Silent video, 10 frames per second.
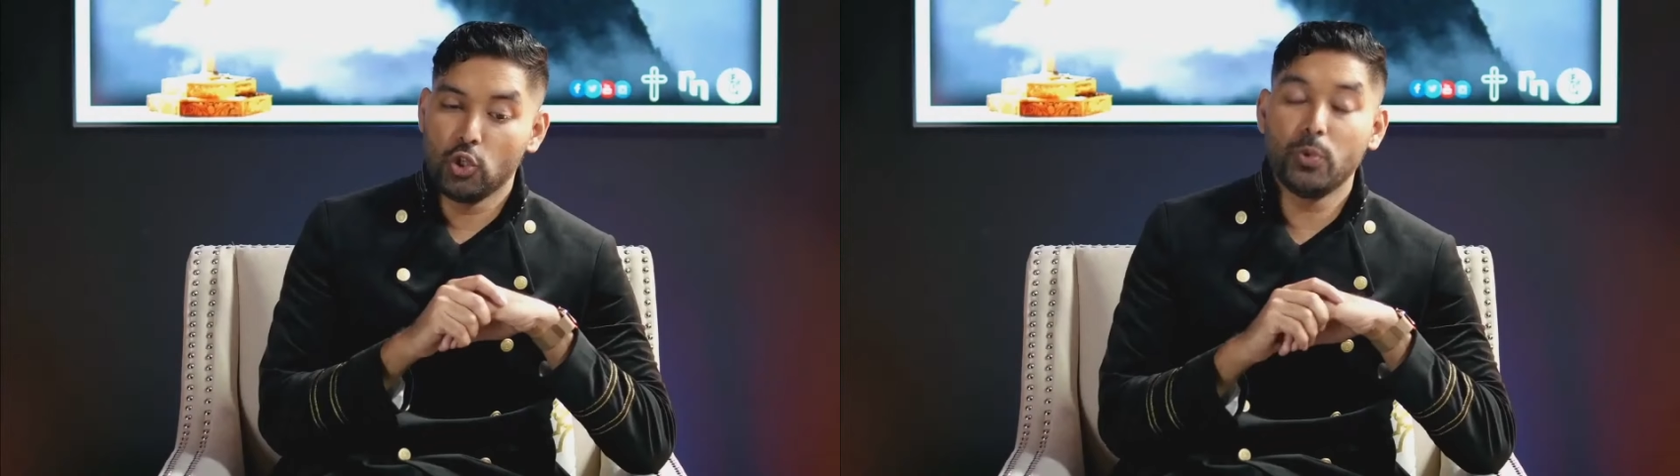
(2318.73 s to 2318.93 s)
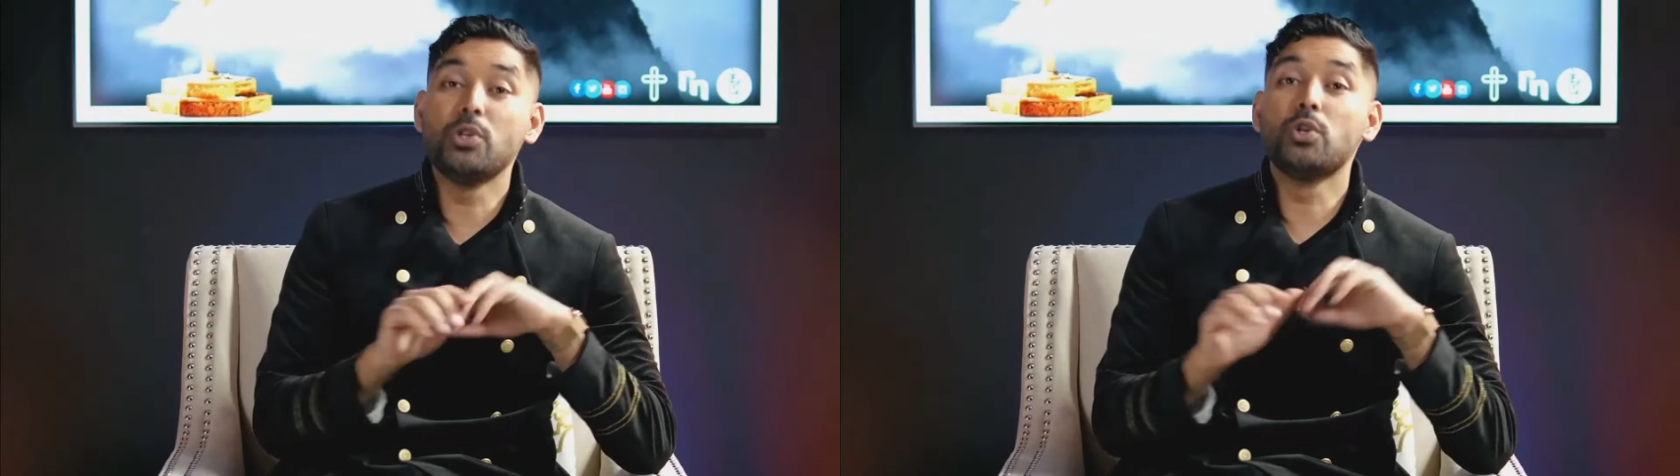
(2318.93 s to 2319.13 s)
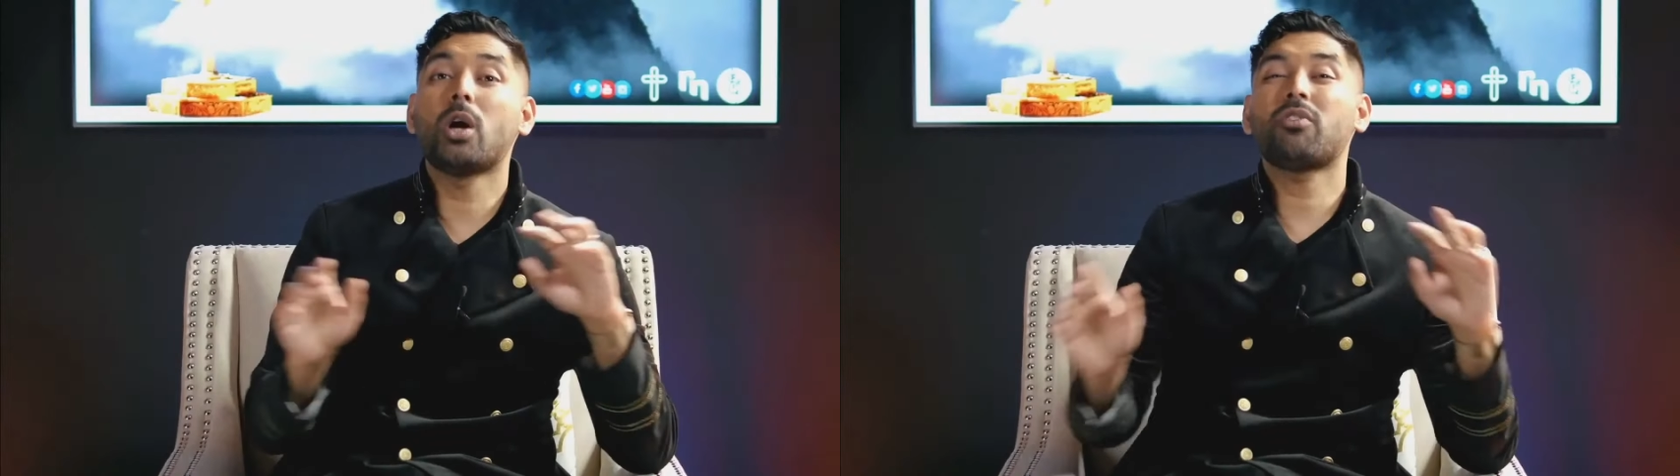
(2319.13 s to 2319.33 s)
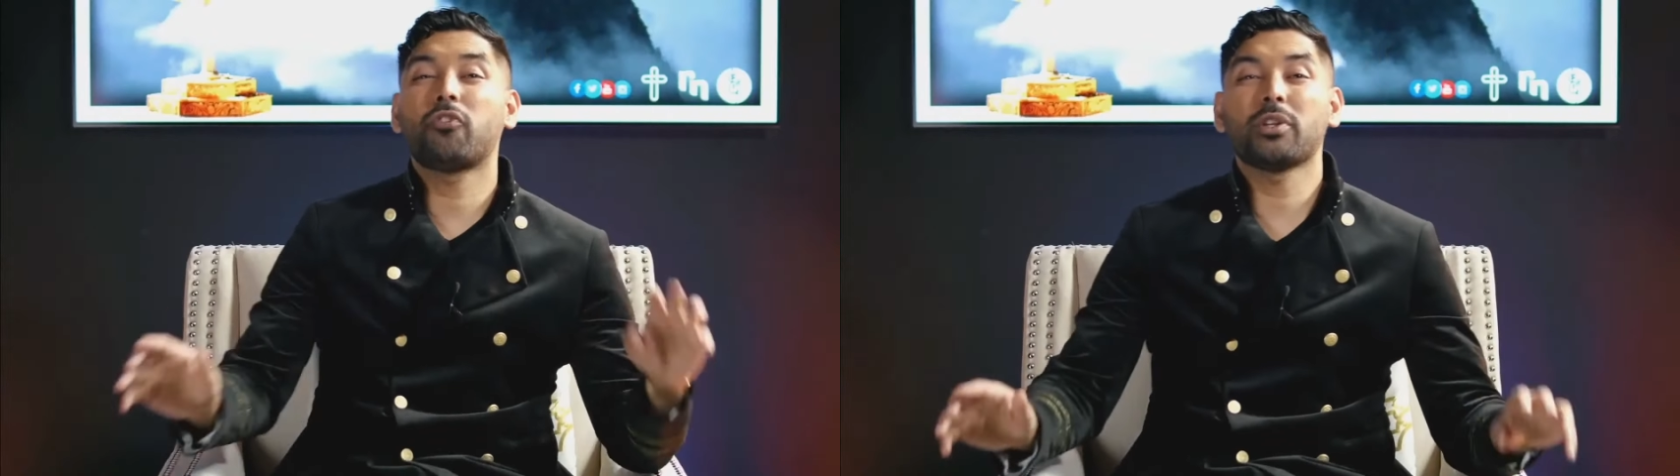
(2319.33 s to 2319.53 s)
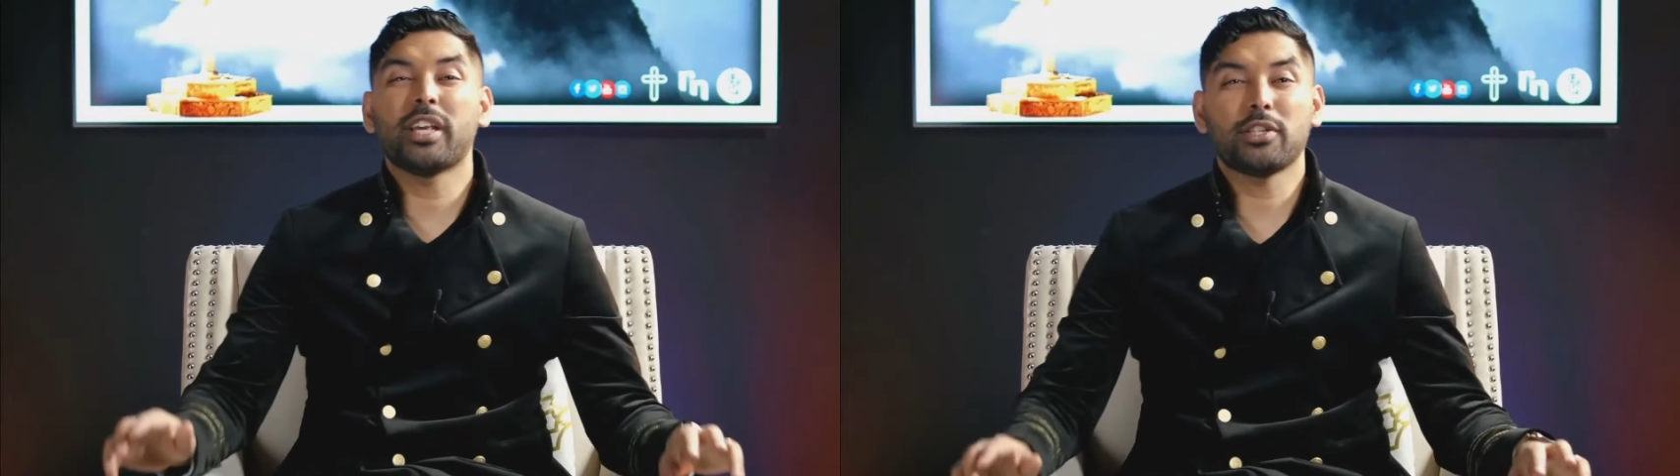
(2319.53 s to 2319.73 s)
You will not
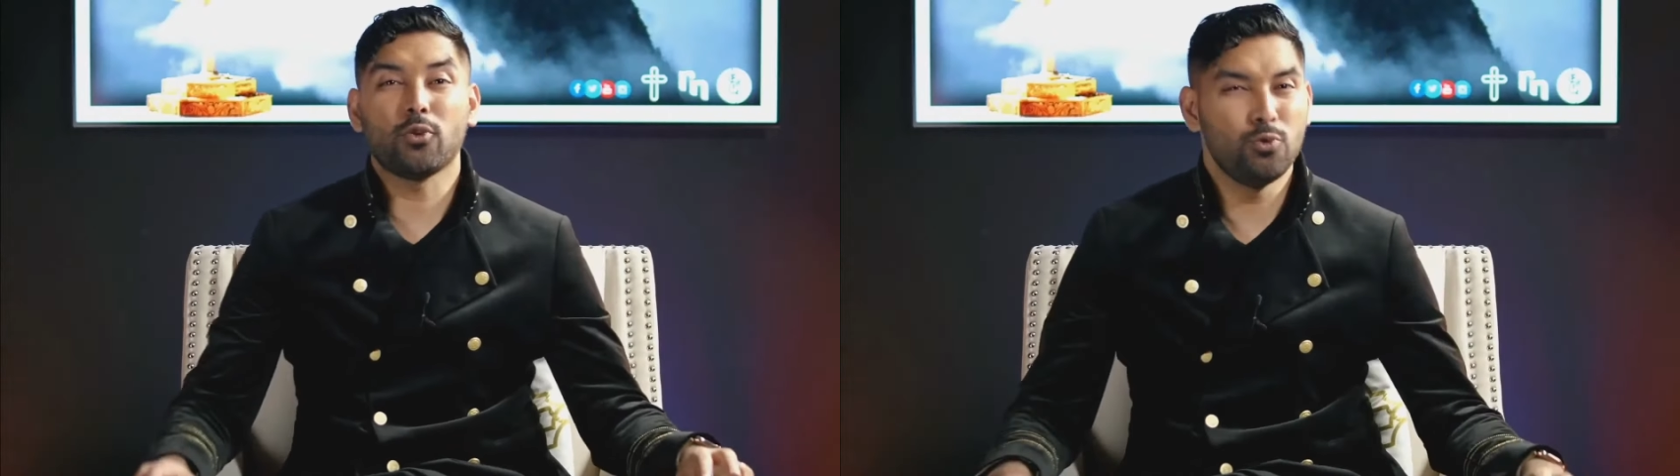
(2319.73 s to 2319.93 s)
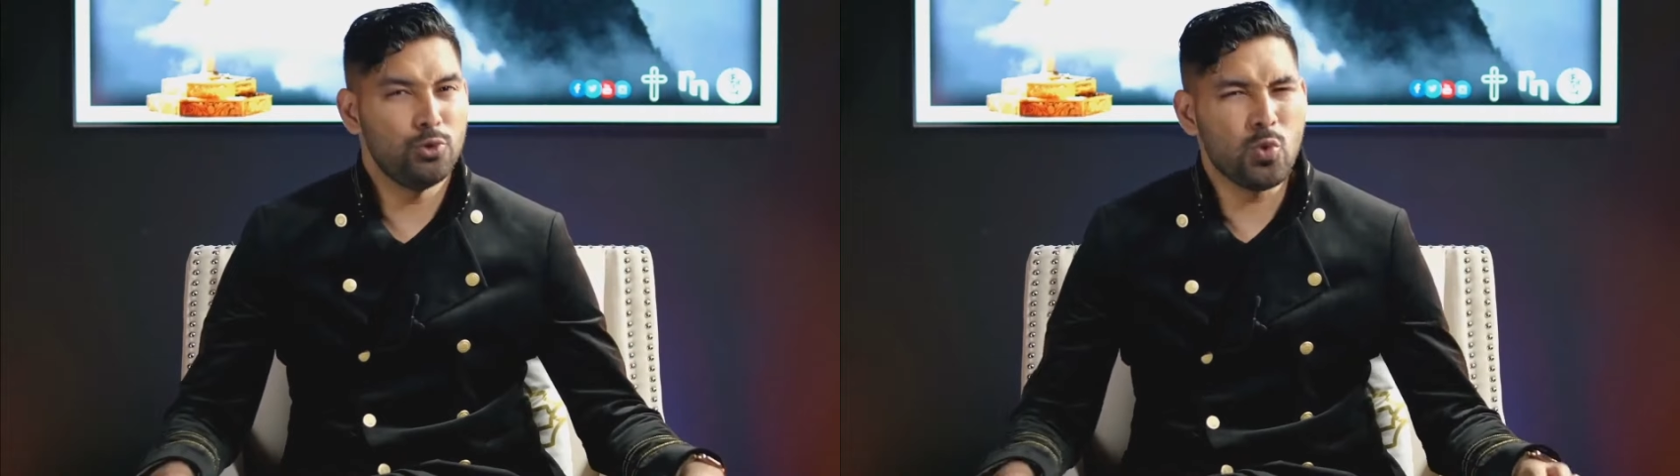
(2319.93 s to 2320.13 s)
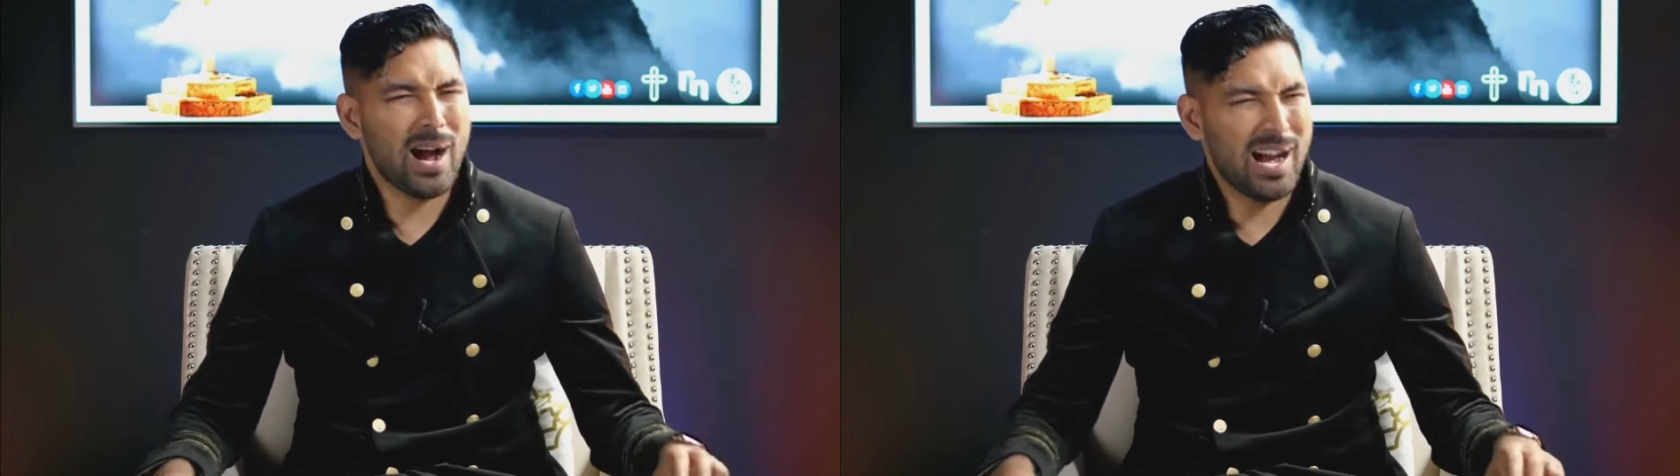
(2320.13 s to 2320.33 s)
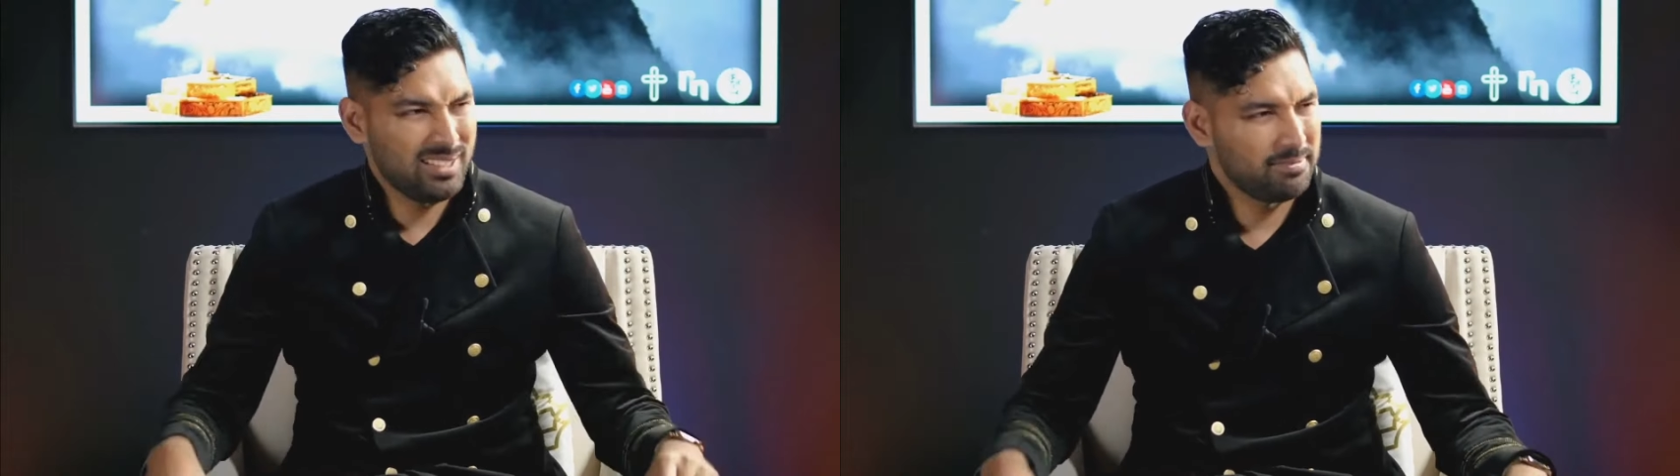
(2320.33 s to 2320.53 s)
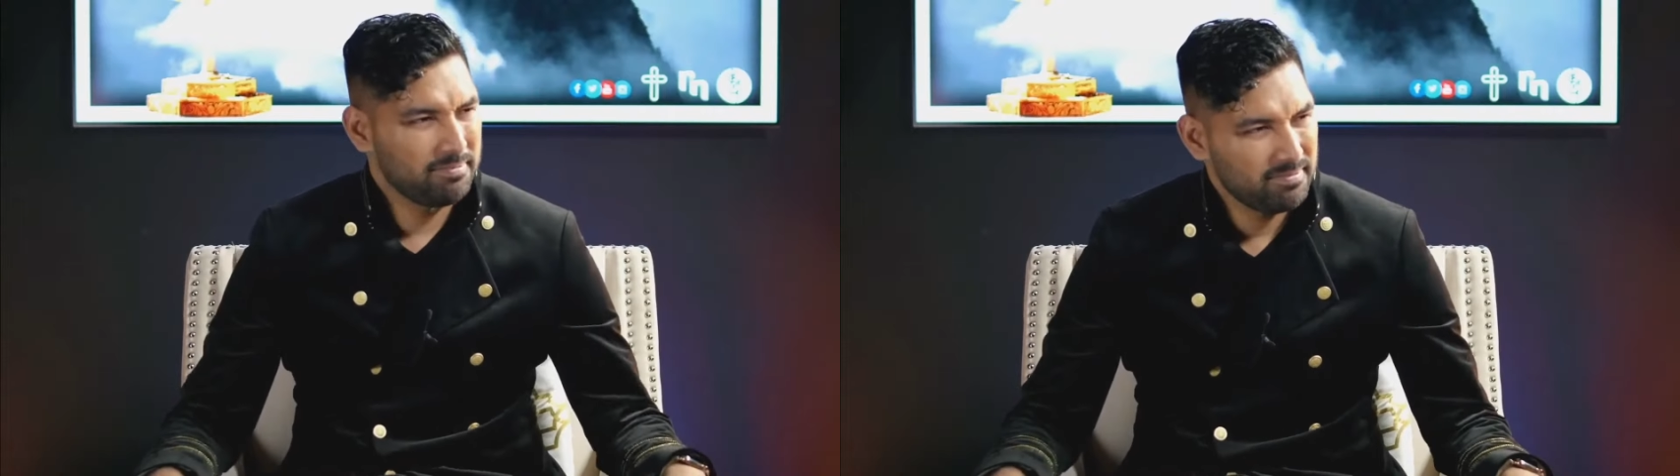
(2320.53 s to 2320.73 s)
forget who you are.
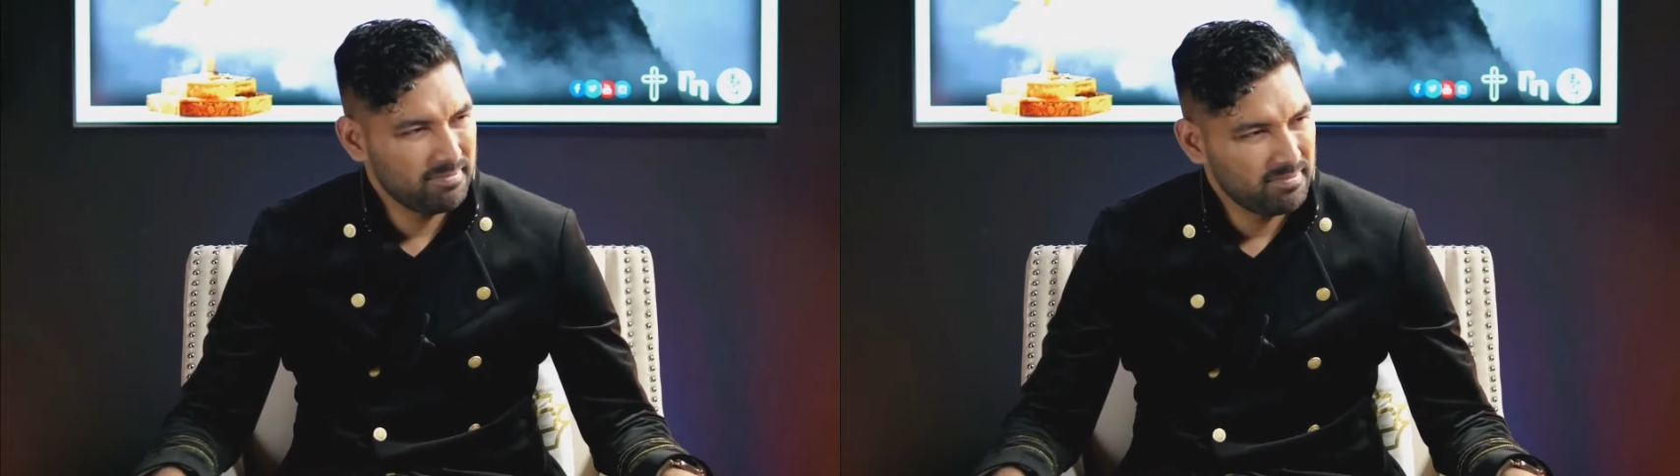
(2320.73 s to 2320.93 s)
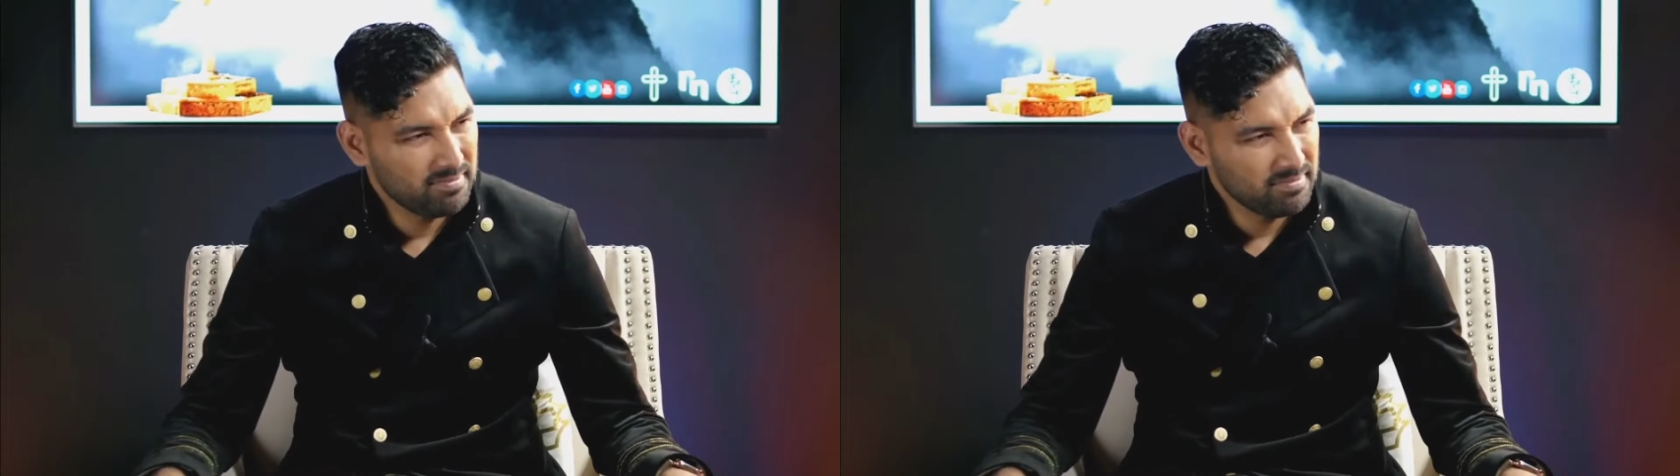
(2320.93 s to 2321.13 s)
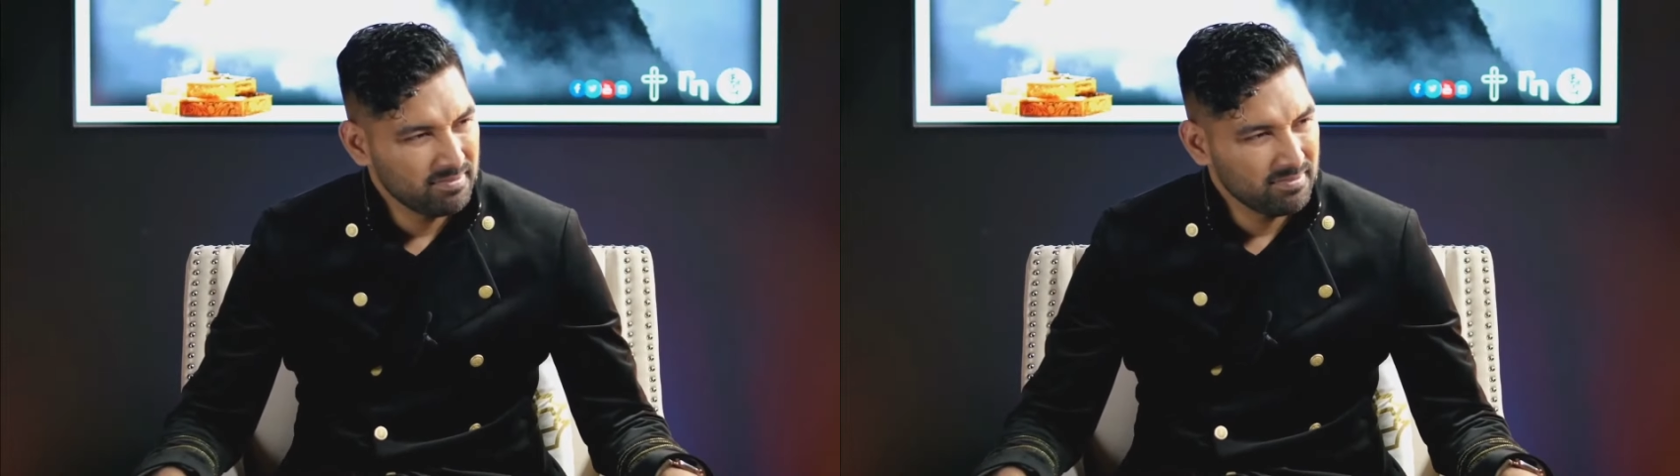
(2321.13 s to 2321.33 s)
Amen.